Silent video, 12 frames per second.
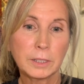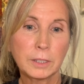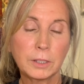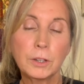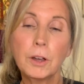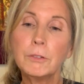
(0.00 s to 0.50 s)

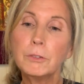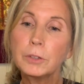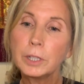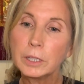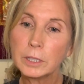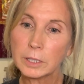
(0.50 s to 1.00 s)
not
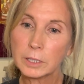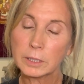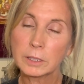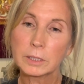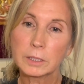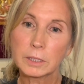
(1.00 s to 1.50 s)
feeling
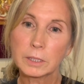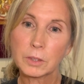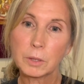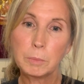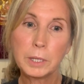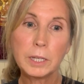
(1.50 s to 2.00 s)
the
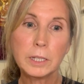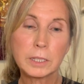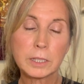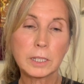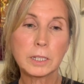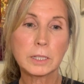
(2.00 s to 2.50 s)
peace
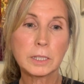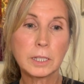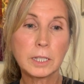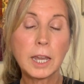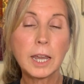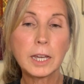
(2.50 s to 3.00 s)
that is
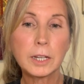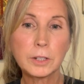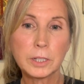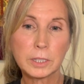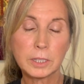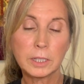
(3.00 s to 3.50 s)

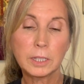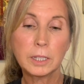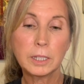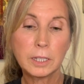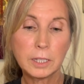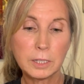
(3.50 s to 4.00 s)
inherent
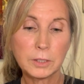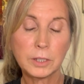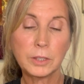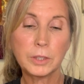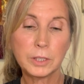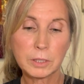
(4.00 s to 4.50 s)
here
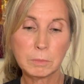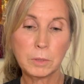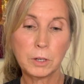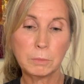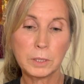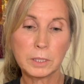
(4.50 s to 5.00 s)
in this
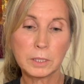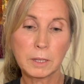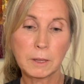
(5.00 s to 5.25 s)
moment.